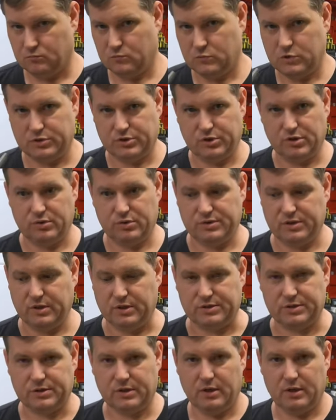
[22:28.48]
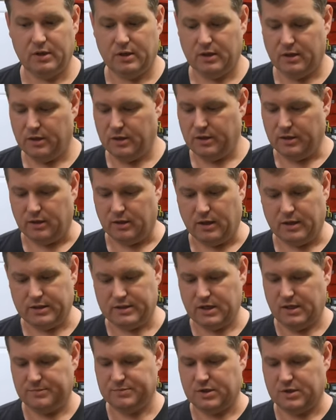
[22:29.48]
Just use this. And a lot of
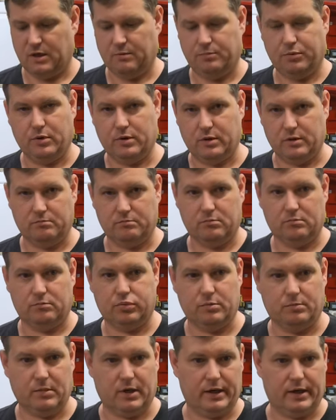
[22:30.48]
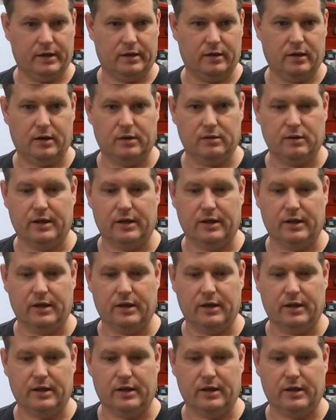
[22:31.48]
times I'll put a put my uh,